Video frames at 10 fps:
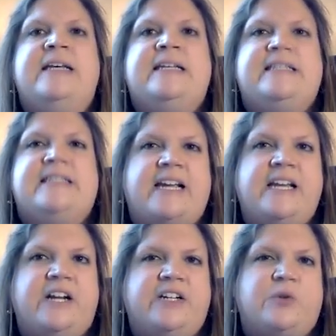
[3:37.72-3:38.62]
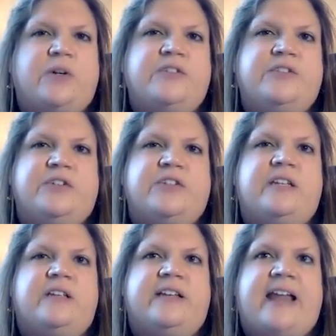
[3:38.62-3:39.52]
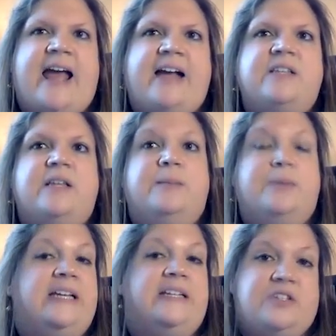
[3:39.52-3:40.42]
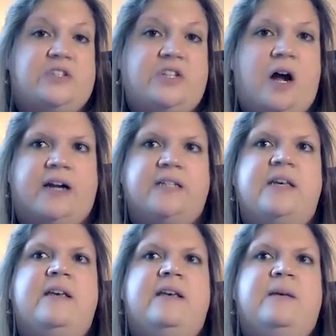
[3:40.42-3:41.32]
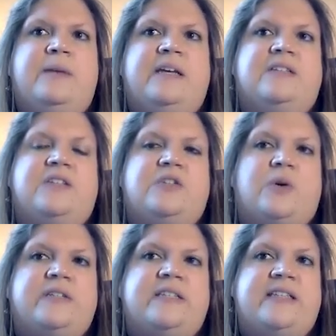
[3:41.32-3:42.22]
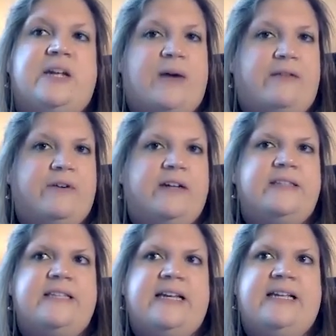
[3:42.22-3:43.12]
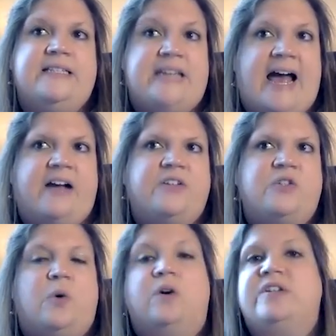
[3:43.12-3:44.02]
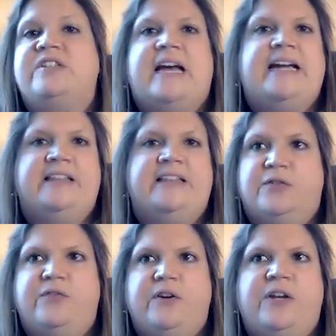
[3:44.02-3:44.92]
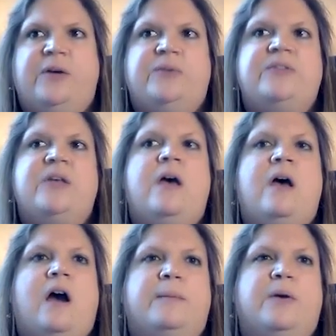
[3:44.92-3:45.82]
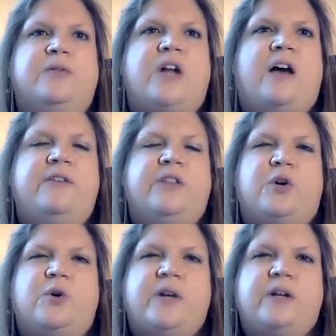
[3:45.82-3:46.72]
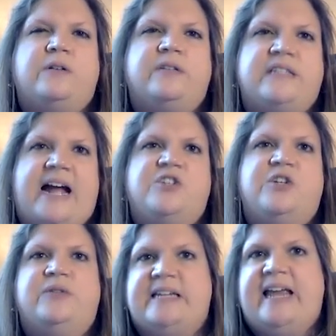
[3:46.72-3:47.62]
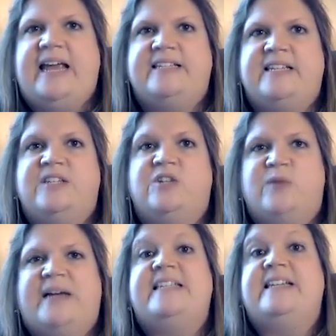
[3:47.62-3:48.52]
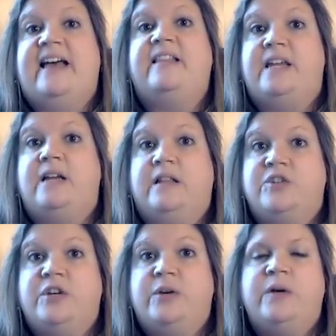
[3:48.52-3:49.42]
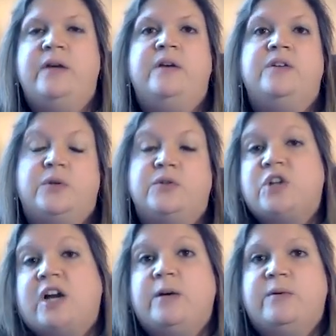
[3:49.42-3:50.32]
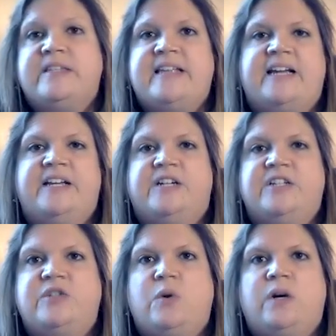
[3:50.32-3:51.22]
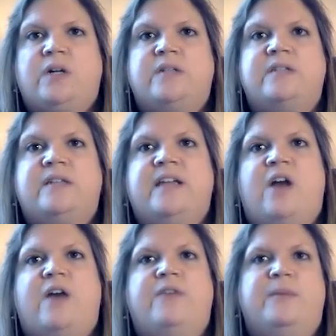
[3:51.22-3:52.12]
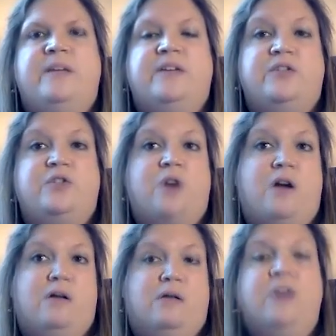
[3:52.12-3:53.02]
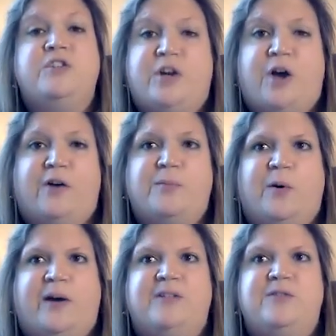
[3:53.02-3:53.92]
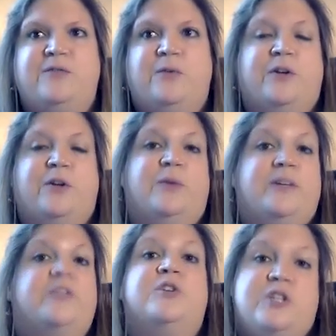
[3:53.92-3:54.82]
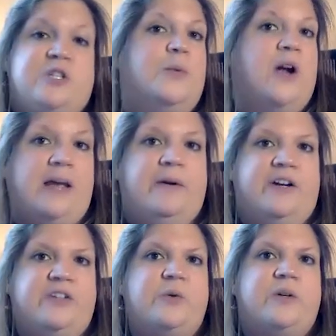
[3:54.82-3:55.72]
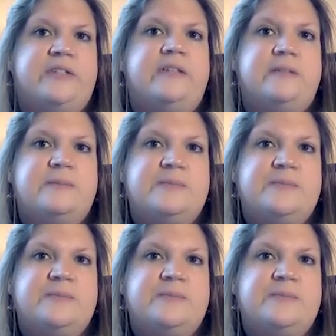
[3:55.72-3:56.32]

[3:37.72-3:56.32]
secondary sources are still an excellent place to start because the sources they reference in text or cite in their footnotes are most often the critical statutes and cases addressing that legal issue. So starting with a secondary source can often be a strong launching off point for your research into primary sources.